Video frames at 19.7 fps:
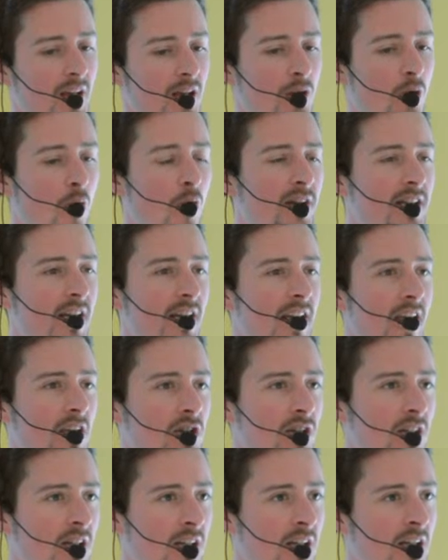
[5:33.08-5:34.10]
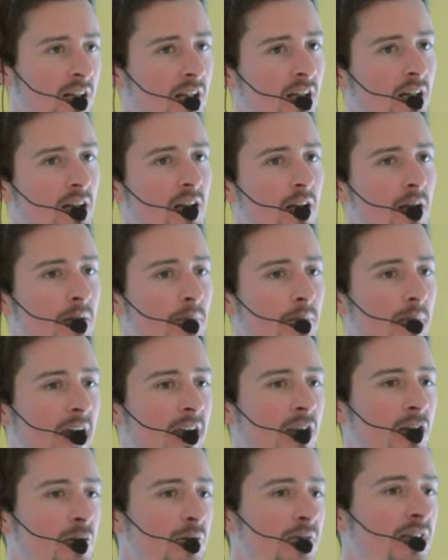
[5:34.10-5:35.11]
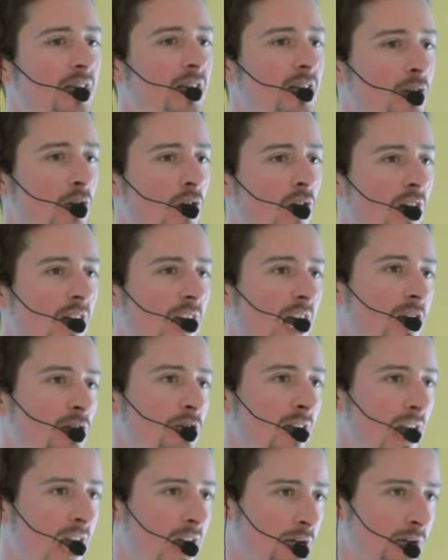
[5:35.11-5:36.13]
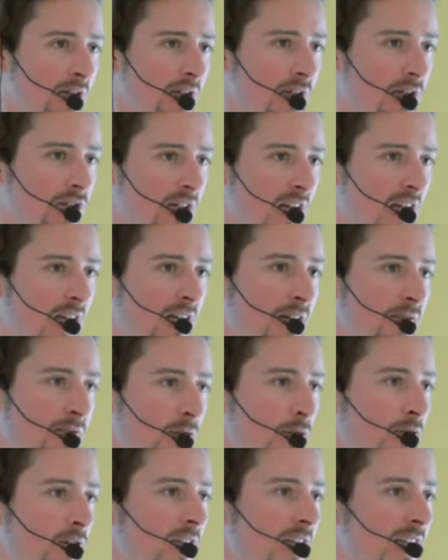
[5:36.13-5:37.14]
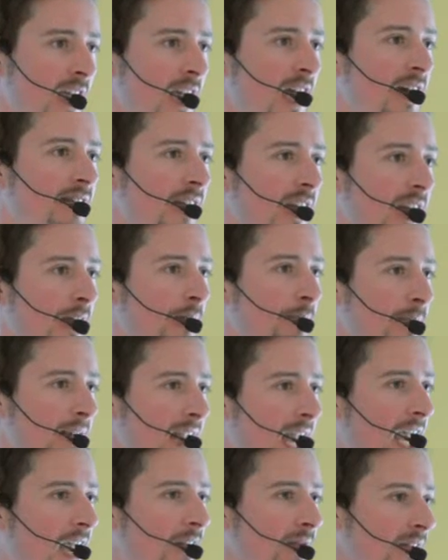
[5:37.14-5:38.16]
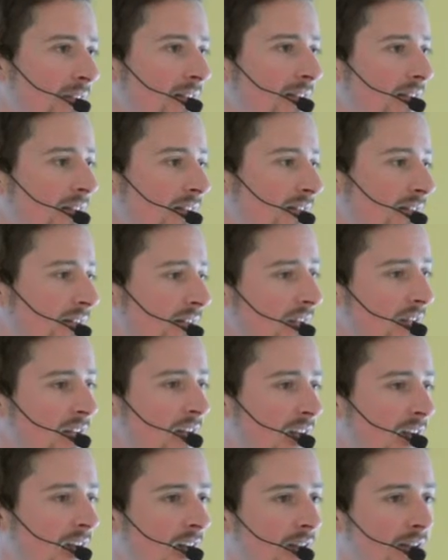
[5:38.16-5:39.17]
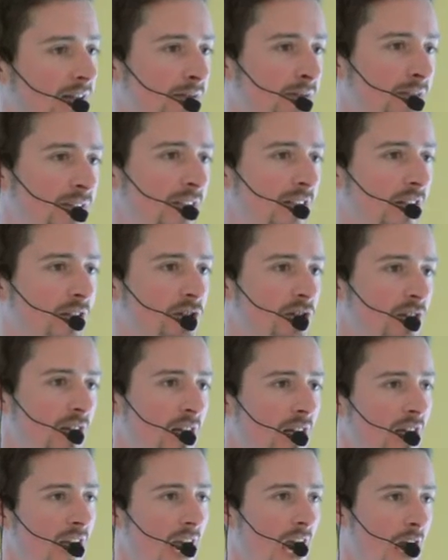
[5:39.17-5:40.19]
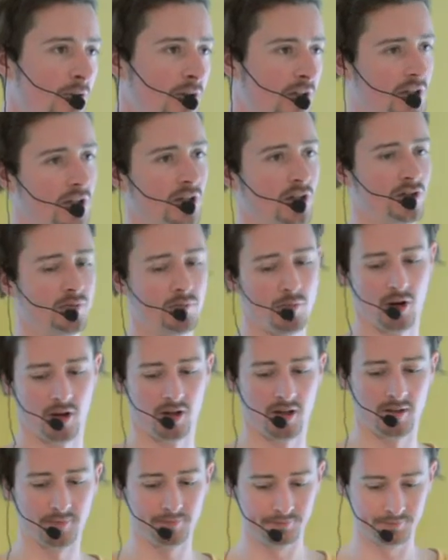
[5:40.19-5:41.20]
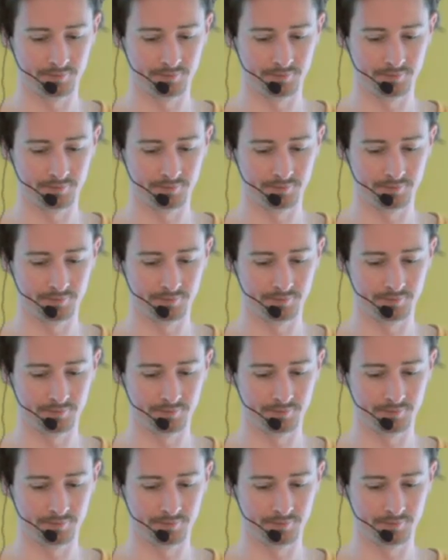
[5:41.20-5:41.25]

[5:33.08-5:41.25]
go international by using your cultural heritage. Yeah? And if you look at IKEA, they are playing with this uh, Swedish heritage model.